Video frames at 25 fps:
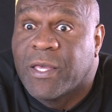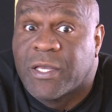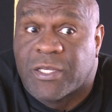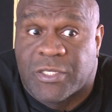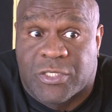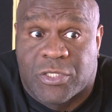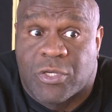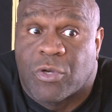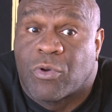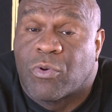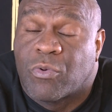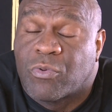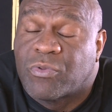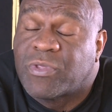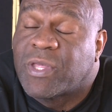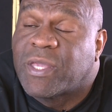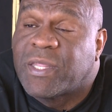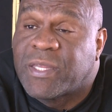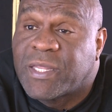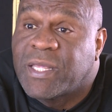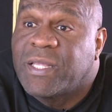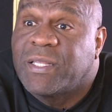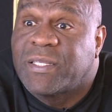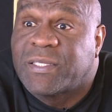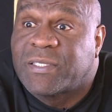So they
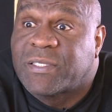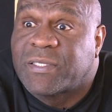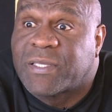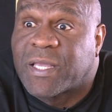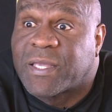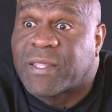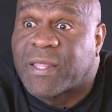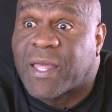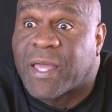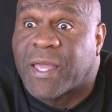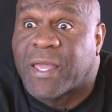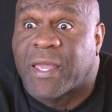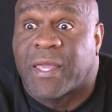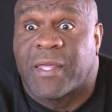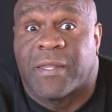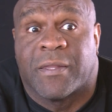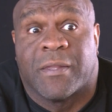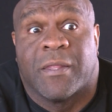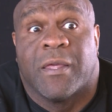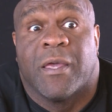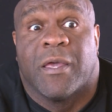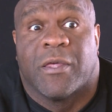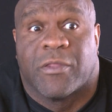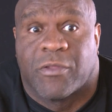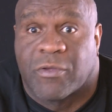did say that,
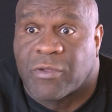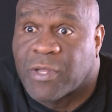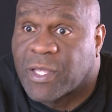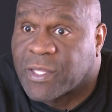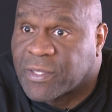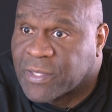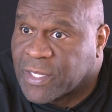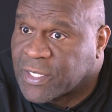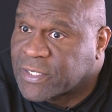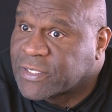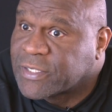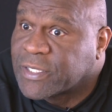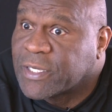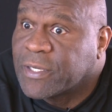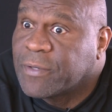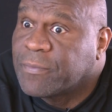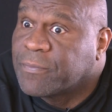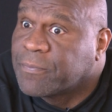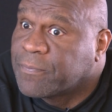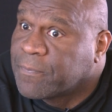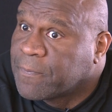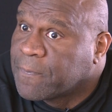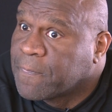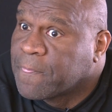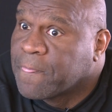and they're like, that's
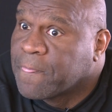him.